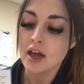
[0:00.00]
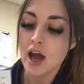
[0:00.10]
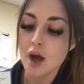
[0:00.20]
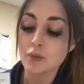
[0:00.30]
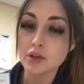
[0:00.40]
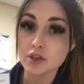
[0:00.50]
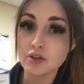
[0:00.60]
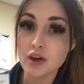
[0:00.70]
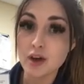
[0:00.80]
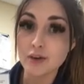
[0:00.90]
And we do
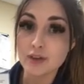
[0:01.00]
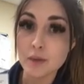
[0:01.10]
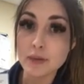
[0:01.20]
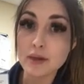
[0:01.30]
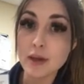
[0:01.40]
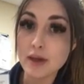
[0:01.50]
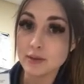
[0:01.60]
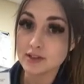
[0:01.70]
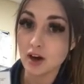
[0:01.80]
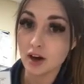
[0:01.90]
know that big
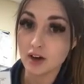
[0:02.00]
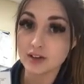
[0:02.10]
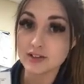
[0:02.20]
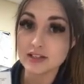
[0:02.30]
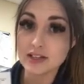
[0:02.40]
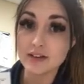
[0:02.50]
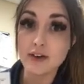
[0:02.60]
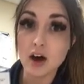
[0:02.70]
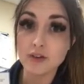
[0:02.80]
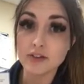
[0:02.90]
babies are harder to
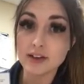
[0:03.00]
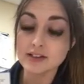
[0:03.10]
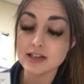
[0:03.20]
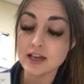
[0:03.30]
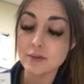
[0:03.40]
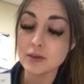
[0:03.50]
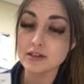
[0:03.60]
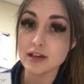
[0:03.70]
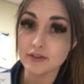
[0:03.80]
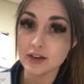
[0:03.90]
deliver, obviously,
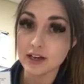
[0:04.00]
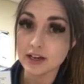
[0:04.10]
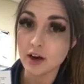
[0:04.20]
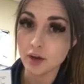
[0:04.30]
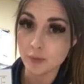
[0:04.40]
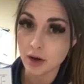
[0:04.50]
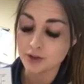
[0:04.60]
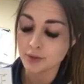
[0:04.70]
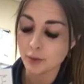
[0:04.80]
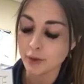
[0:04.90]
but definitely not
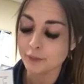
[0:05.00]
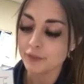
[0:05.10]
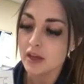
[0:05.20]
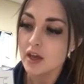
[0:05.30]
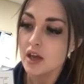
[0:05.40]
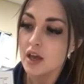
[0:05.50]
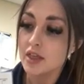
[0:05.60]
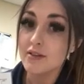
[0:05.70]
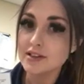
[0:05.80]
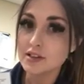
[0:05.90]
impossible.
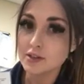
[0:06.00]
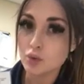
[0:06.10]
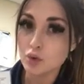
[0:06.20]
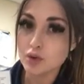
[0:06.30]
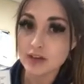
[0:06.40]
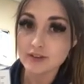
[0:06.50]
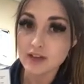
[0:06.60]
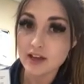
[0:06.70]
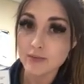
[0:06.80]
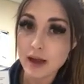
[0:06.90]
There is a small chance
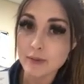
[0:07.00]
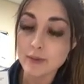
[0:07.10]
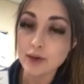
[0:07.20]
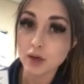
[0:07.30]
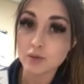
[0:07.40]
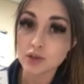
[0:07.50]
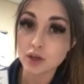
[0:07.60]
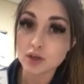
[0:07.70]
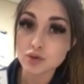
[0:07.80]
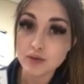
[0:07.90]
that if baby becomes
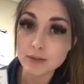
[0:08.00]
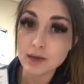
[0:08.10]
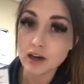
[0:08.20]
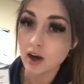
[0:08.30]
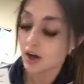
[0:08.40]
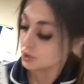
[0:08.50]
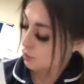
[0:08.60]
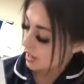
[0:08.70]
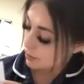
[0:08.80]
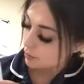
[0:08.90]
extremely large,
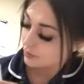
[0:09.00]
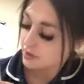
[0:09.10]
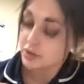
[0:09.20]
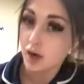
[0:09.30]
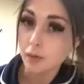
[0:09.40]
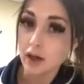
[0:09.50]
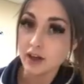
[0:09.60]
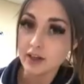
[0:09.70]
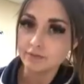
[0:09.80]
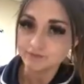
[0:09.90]
way above the top
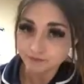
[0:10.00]
line,